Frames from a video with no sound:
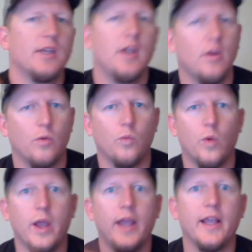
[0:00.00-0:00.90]

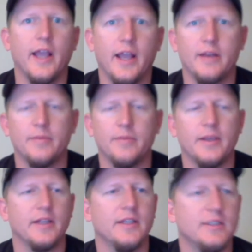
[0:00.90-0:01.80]
way ahead of me
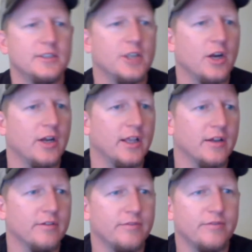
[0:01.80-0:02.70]
in his journey
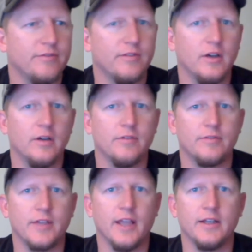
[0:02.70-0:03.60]
of
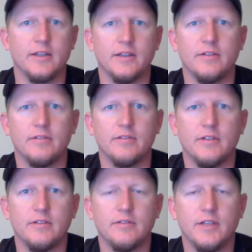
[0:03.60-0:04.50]
getting
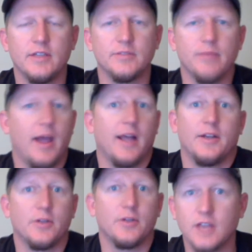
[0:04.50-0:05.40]
his
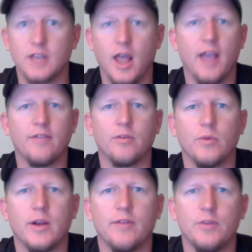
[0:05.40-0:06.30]
mind or his life or
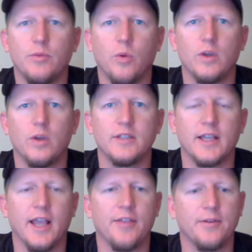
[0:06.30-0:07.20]
whatever you want
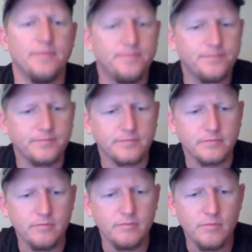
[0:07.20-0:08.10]
together.
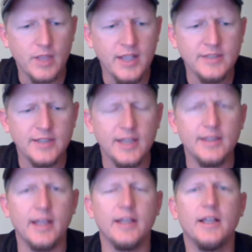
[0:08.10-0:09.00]
He said
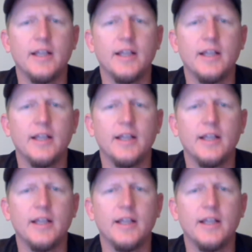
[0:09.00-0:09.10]
that